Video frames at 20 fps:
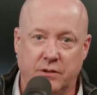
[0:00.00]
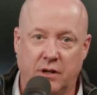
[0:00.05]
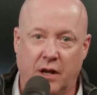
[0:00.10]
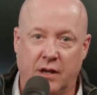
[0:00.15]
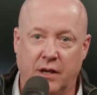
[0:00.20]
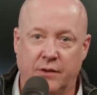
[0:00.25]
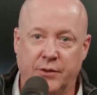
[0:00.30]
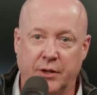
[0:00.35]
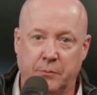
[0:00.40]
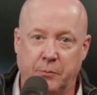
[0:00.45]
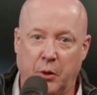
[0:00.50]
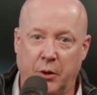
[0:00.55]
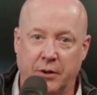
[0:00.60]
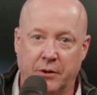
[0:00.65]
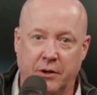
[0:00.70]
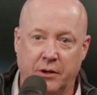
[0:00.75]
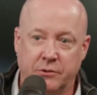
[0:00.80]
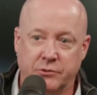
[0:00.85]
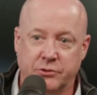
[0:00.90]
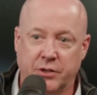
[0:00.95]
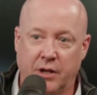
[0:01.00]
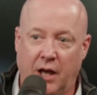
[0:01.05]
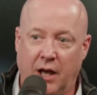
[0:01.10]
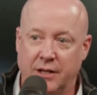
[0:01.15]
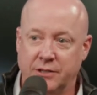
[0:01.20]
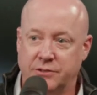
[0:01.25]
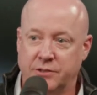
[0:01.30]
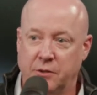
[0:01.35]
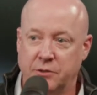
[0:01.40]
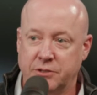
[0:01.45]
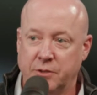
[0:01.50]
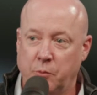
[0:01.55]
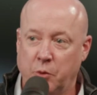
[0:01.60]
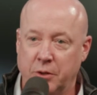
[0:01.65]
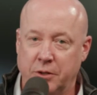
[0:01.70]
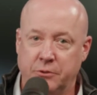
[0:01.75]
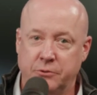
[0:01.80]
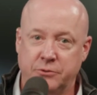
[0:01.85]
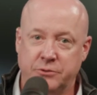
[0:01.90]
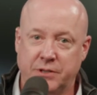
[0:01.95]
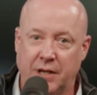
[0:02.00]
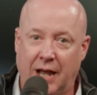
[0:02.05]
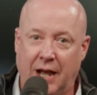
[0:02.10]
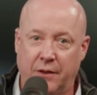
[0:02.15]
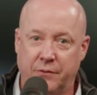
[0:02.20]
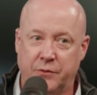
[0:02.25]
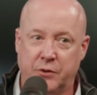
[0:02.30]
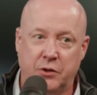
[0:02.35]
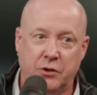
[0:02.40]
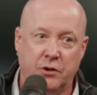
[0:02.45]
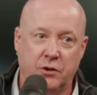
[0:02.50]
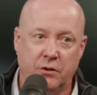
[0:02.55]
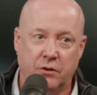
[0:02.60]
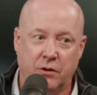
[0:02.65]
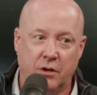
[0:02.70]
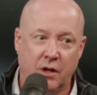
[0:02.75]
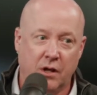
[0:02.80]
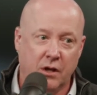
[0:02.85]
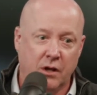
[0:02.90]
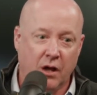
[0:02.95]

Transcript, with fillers: I, I think player coach. Uh, so someone who's out there.